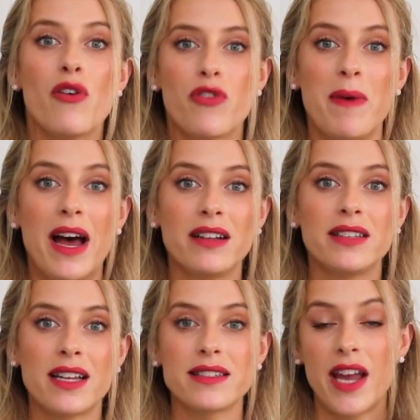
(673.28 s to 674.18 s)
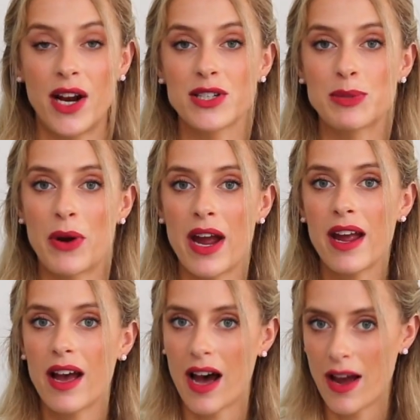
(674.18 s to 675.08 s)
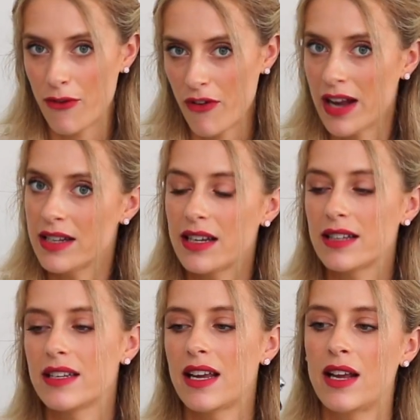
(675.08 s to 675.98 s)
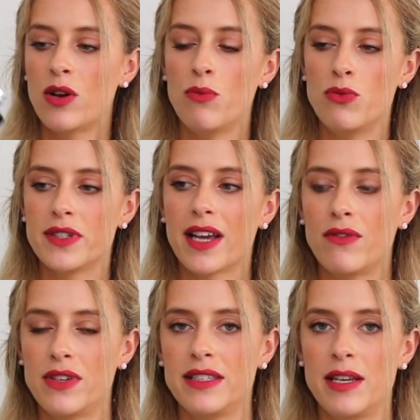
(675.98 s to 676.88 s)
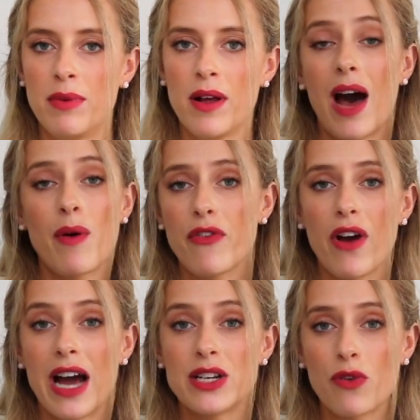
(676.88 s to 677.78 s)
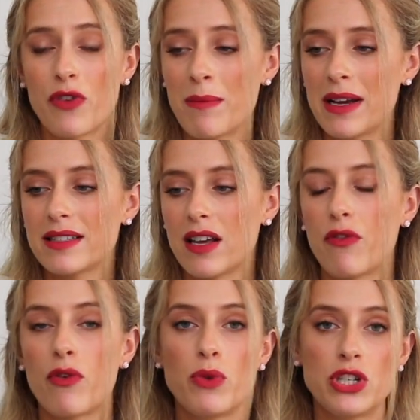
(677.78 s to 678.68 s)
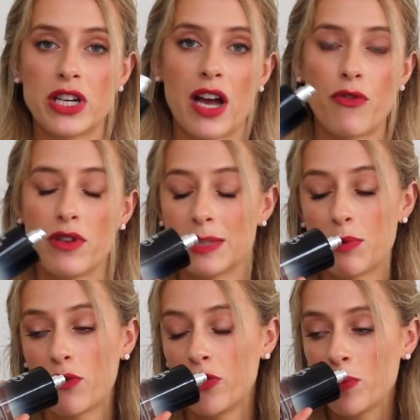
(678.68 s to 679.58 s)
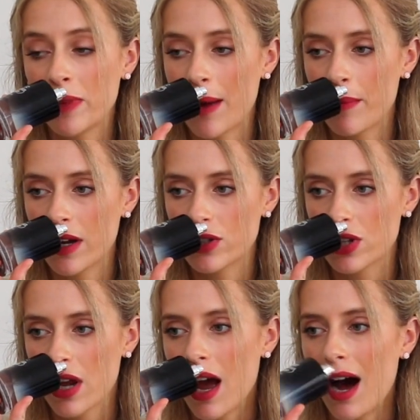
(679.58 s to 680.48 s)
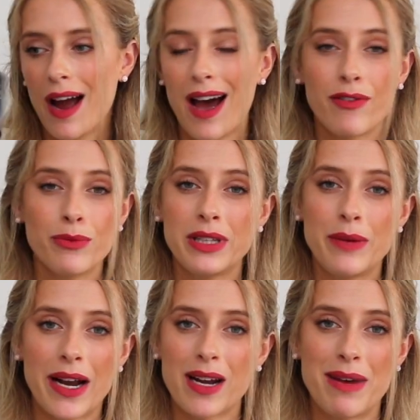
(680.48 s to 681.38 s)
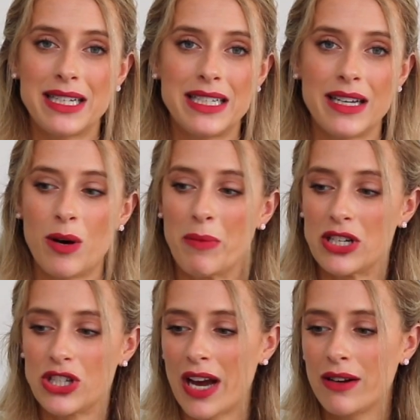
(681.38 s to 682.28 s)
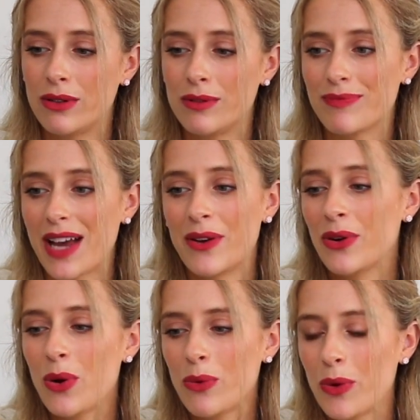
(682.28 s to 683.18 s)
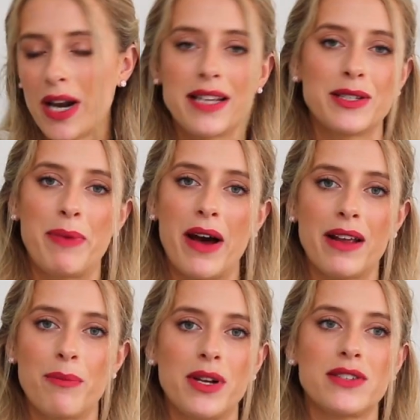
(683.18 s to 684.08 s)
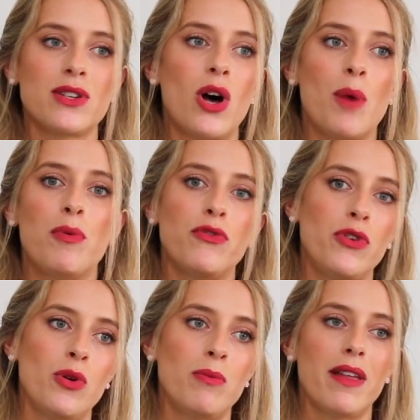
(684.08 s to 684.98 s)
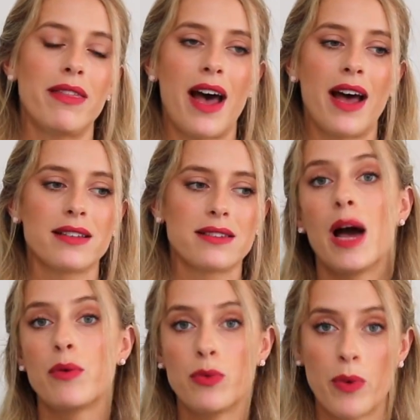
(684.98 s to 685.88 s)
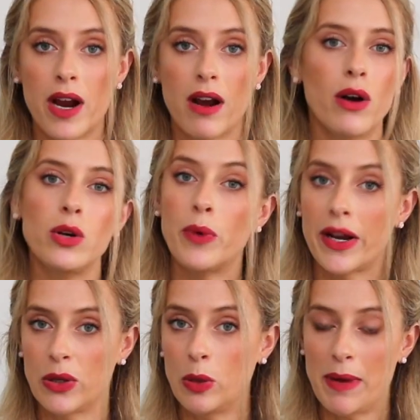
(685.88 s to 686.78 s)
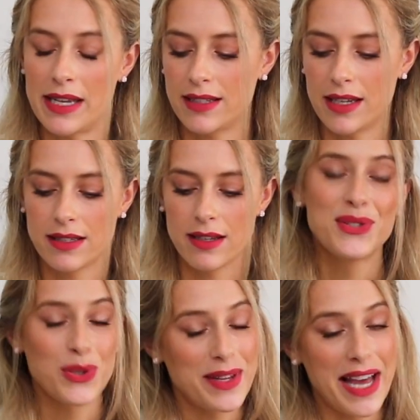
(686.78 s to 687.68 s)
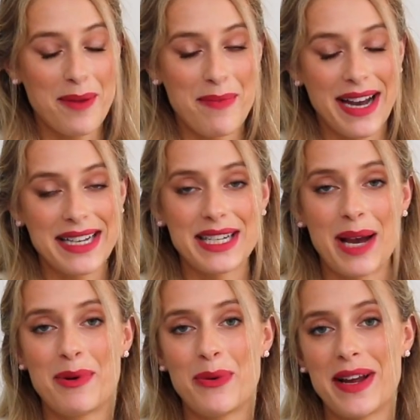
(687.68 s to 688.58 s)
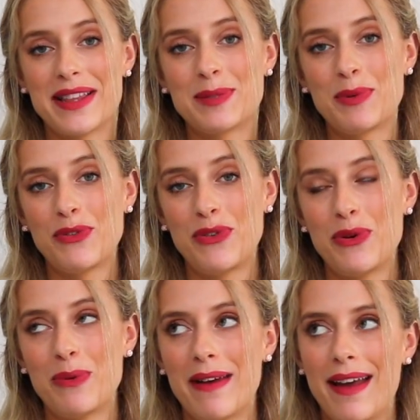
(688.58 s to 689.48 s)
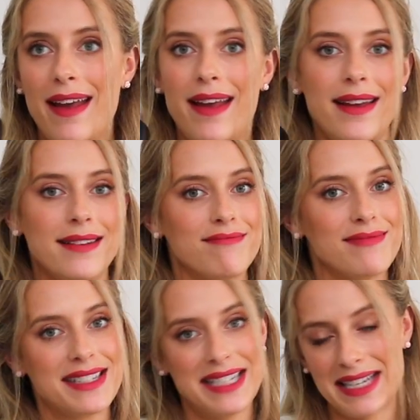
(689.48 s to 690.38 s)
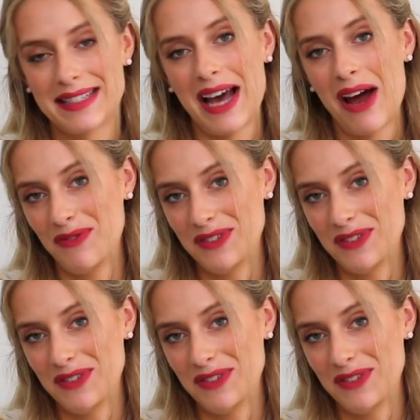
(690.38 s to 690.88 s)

from Elnet hairspray, I find it in Musc Invisible. However, I don't find myself reaching out for this perfume that much. I haven't really recommended it on my channel. I don't know what it is about it, but it's not a perfume that I would wear on a regular basis. So with that in mind, I'm gonna rate this perfume a 6 out of